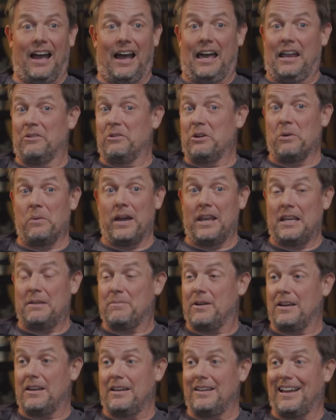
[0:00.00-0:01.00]
I don't know
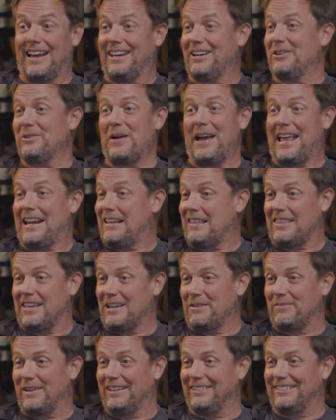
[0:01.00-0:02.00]
anybody. I don't know anything
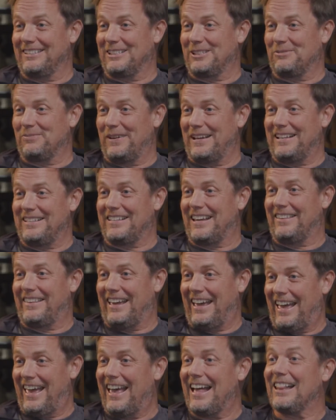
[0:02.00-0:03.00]
about this space. How the
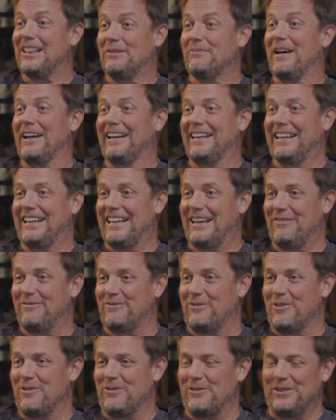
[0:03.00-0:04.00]
hell am I going to get
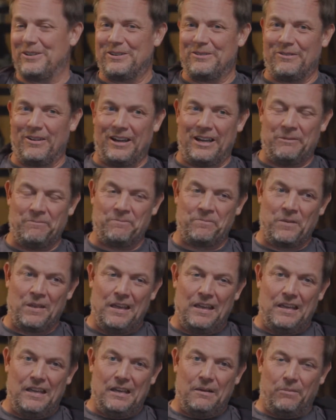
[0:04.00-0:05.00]
forward, right?
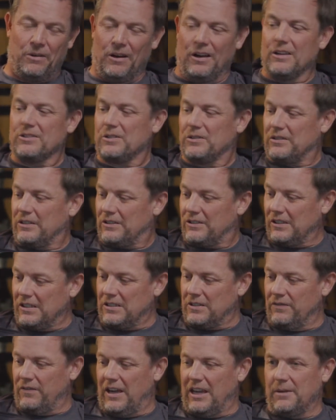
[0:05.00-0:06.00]
But also it's such
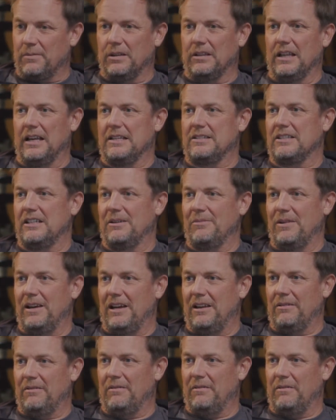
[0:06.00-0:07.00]
a valuable lesson
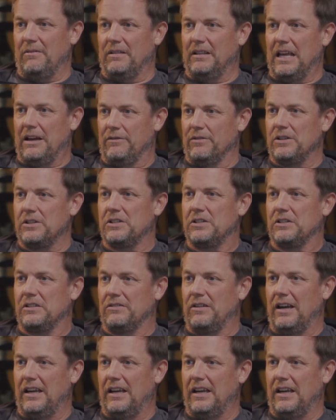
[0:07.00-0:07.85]
about leverage, right?